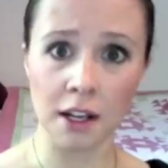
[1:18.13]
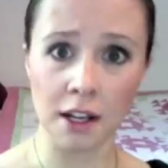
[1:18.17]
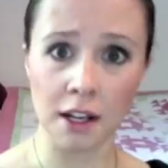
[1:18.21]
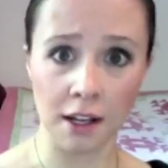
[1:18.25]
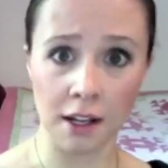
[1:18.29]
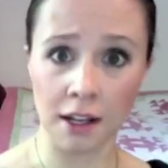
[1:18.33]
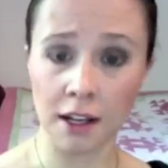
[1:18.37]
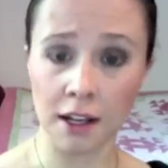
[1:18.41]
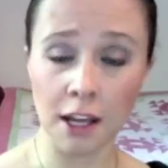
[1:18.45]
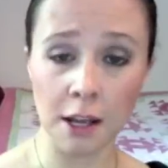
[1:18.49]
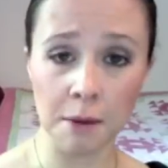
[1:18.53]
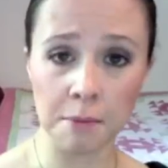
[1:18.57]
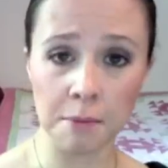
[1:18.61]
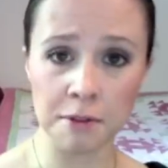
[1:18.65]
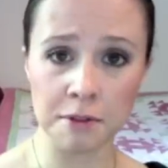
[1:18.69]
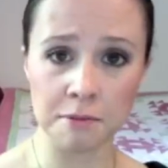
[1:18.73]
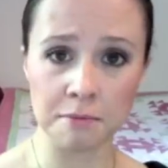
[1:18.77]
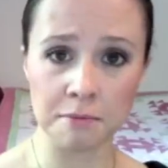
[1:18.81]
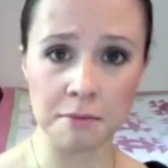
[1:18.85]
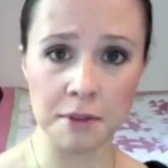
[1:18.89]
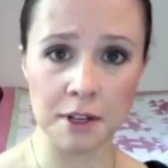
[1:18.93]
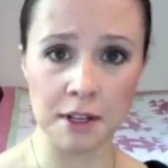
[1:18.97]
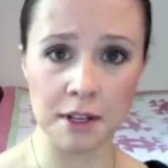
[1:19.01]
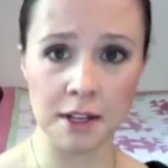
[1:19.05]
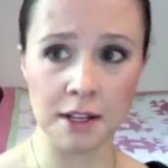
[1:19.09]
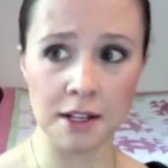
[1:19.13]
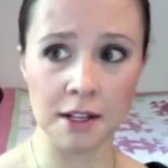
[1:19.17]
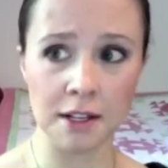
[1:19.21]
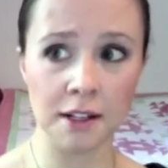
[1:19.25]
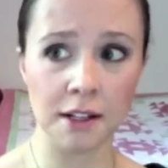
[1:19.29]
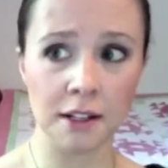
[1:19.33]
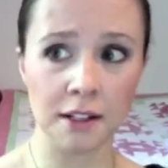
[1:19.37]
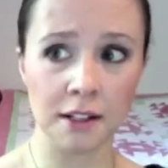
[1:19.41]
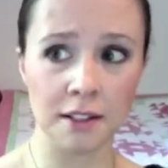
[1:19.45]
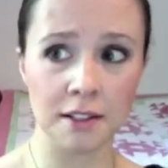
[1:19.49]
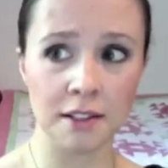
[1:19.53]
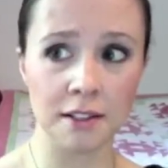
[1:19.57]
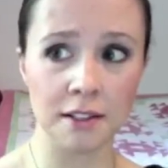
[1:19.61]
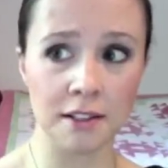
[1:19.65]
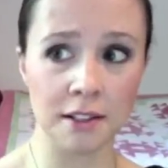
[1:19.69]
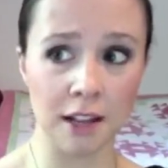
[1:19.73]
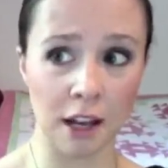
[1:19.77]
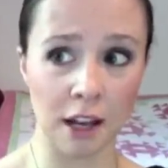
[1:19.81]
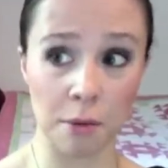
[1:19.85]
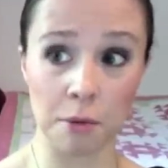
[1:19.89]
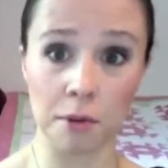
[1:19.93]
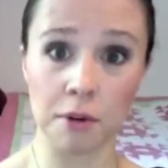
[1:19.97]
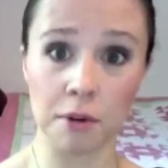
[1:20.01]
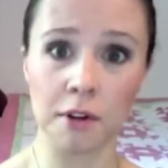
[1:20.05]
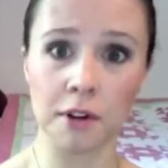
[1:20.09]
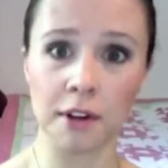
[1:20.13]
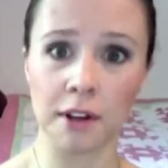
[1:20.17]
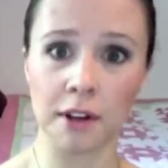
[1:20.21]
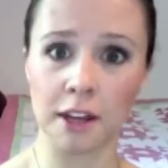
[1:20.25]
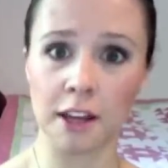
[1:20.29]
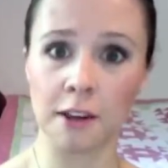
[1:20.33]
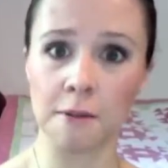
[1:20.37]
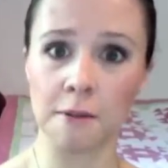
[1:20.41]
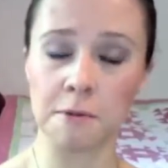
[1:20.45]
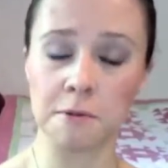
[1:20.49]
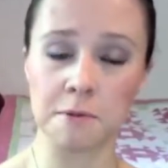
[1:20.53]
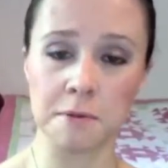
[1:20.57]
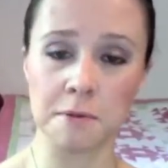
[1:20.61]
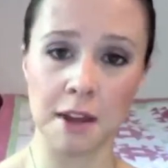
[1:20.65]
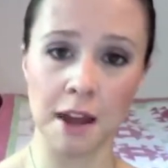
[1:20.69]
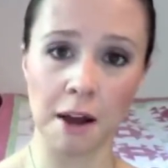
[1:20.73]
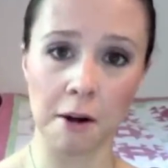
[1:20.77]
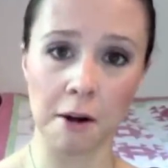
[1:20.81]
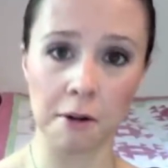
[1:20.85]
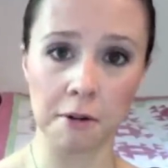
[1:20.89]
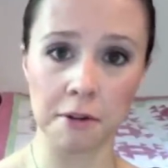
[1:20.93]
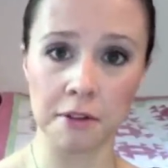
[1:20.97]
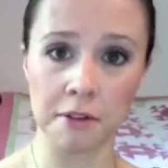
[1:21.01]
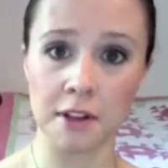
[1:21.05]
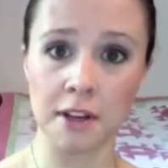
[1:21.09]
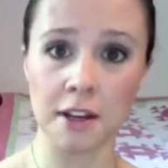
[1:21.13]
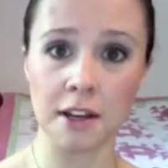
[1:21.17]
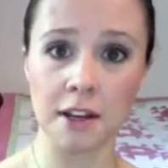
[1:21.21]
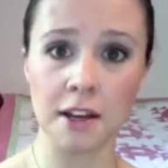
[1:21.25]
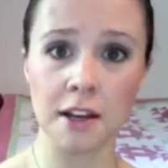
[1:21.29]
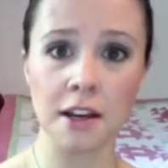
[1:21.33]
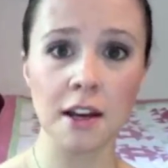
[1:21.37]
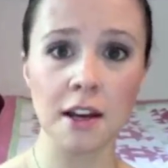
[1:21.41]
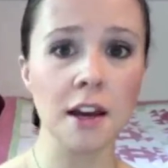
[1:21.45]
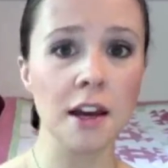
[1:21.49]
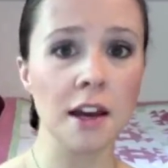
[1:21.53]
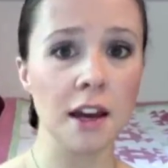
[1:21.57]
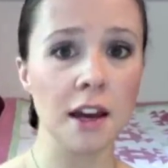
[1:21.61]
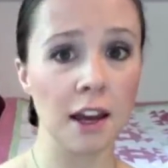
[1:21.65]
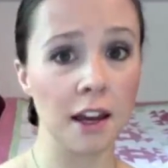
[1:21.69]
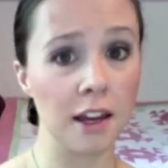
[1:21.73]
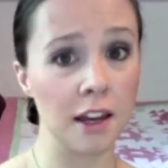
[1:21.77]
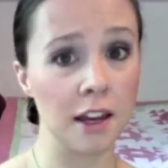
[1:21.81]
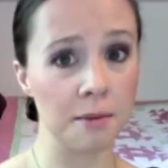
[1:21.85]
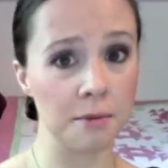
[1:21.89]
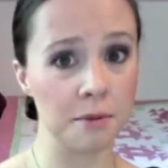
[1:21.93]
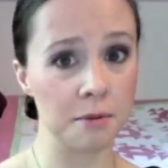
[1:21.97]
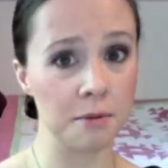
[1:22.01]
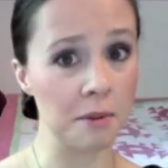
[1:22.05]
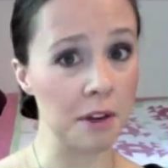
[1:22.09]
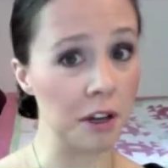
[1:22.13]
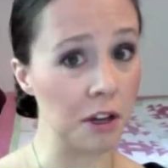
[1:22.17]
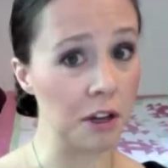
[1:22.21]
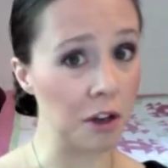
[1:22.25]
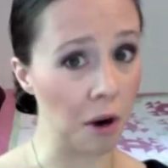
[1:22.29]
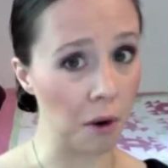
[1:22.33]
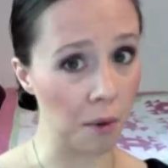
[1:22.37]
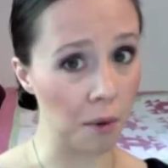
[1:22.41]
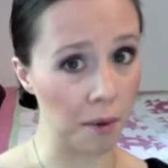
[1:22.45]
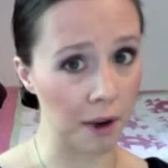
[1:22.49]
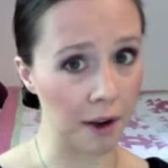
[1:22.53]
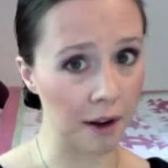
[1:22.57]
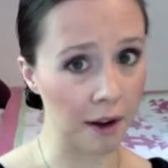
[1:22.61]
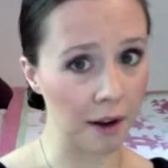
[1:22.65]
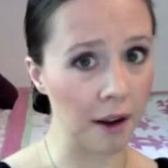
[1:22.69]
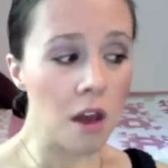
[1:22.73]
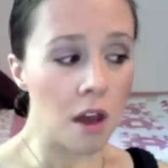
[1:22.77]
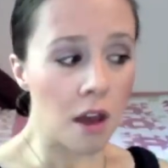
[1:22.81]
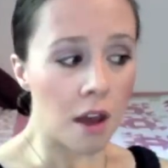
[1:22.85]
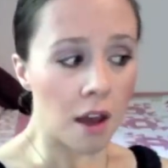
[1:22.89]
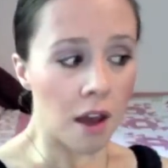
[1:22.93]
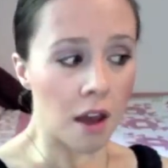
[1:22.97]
it keeps me stable, it keeps me healthy, it keeps me going.